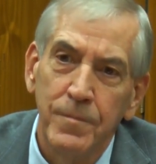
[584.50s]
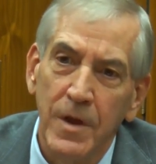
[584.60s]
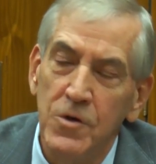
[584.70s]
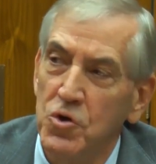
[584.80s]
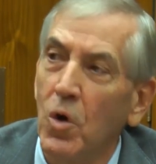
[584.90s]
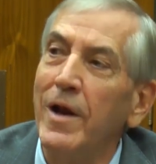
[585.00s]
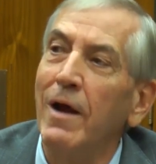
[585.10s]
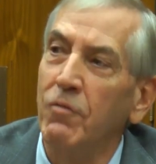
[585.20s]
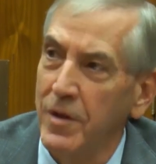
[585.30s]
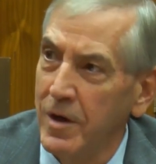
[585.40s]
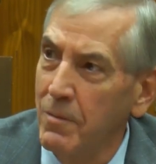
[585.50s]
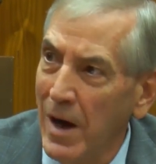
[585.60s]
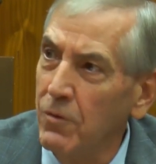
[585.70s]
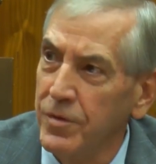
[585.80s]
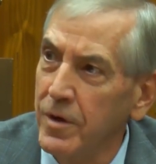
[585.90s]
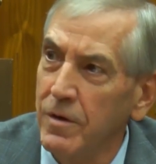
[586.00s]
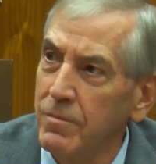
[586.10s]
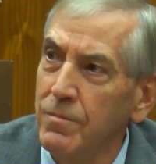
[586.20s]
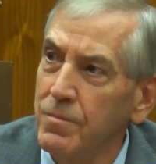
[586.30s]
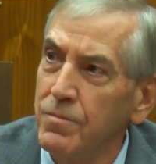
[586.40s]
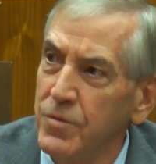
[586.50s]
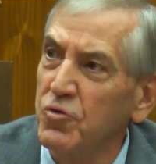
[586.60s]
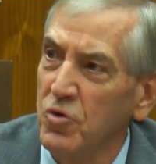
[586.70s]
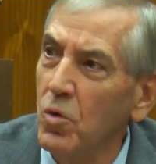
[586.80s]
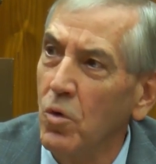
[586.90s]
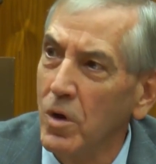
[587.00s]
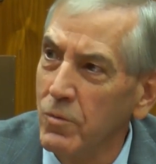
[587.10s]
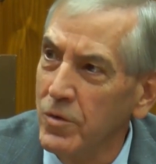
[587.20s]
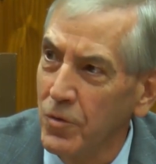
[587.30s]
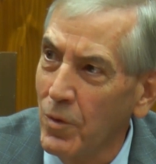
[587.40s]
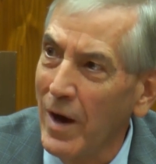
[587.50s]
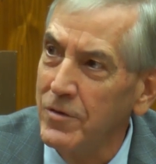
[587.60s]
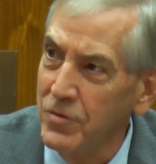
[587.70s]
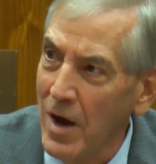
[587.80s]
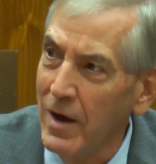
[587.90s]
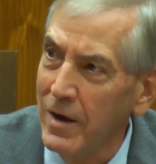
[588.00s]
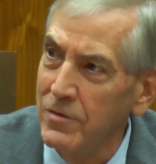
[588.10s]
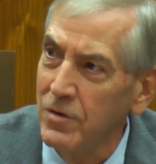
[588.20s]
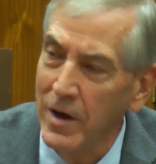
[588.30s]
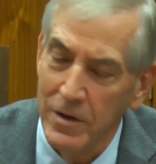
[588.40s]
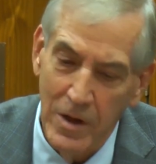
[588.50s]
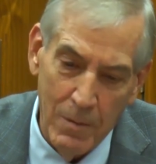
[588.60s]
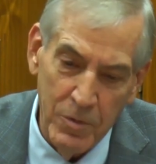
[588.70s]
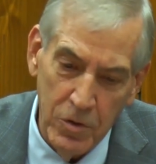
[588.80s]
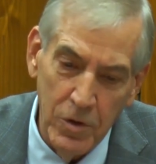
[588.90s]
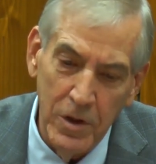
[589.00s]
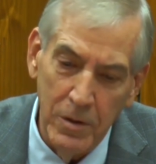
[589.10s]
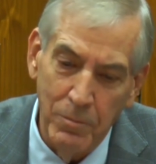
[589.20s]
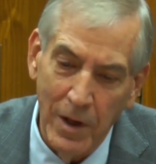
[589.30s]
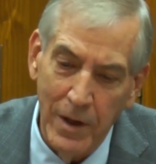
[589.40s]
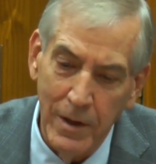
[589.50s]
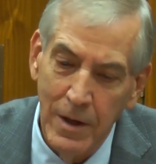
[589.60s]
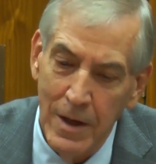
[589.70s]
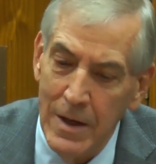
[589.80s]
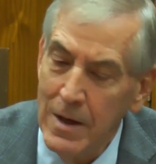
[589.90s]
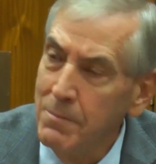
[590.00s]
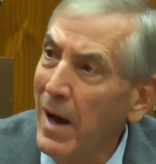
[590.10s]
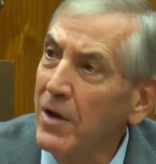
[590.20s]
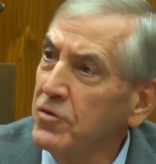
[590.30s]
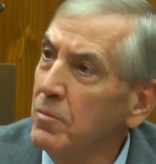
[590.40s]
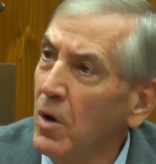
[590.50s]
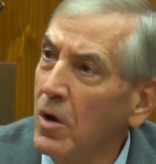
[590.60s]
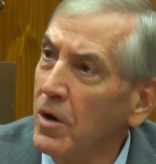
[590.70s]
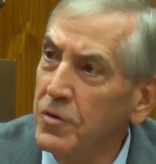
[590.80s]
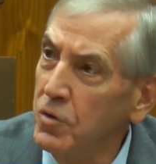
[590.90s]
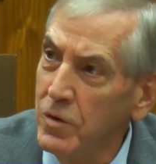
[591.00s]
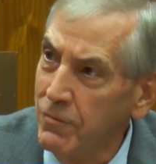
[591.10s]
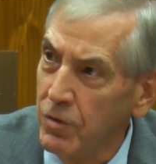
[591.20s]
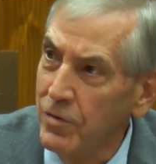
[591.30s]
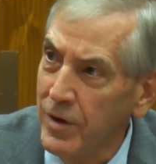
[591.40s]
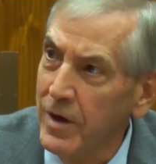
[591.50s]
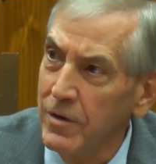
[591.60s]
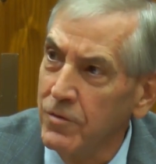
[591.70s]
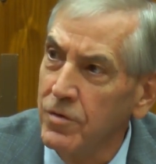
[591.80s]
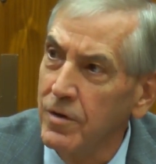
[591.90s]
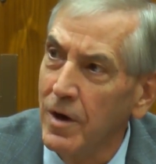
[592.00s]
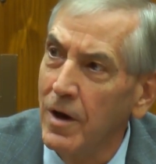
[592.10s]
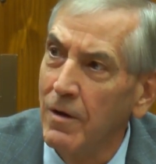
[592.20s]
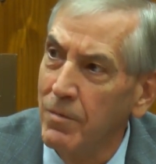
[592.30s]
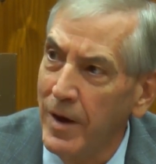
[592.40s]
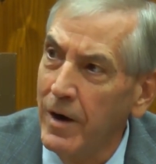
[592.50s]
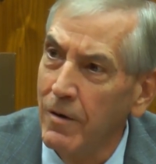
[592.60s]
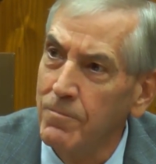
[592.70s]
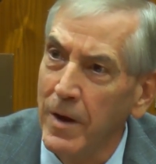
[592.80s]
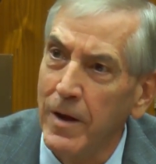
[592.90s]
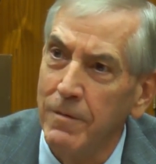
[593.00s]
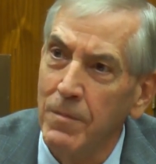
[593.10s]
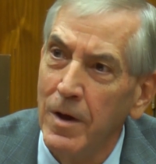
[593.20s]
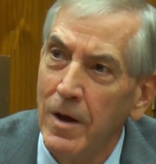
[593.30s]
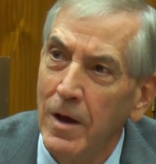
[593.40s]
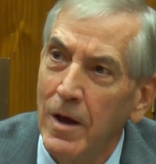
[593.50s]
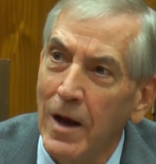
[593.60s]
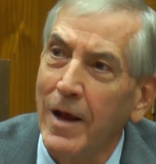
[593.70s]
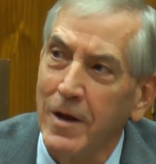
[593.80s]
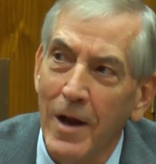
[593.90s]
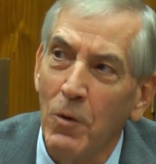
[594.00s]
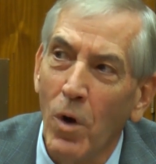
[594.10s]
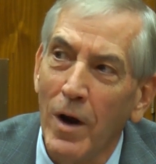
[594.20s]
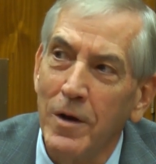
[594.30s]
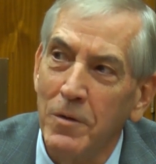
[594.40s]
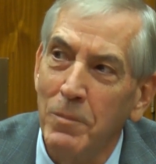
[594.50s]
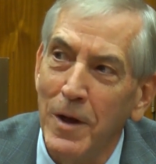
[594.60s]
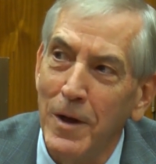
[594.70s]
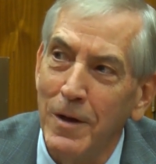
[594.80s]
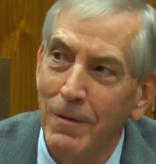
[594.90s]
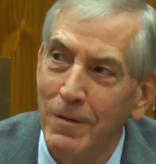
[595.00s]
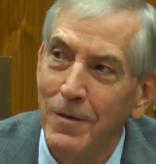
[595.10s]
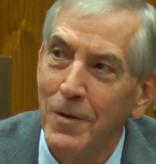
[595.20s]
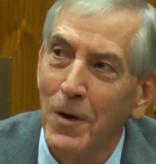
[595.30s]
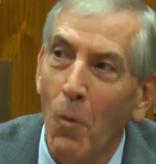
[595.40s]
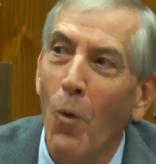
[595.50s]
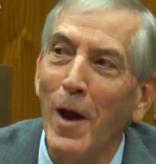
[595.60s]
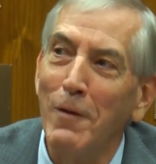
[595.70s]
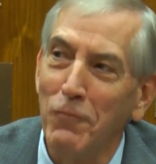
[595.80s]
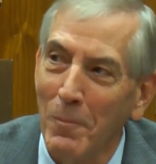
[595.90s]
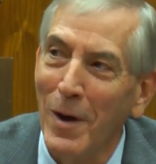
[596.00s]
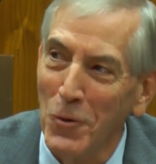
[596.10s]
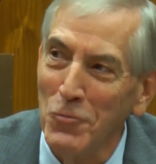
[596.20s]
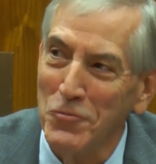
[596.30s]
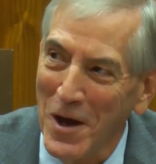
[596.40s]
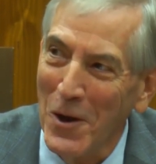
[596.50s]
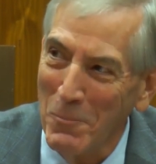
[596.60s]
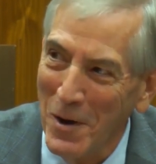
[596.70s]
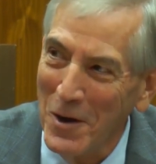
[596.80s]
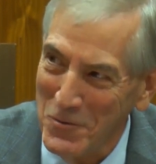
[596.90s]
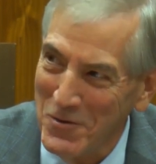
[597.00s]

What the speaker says: enjoyed everything about the school. It was the right size. I had the opportunity to play basketball and do different things there, and I kind of wanted to be away from my old Schuyler buddies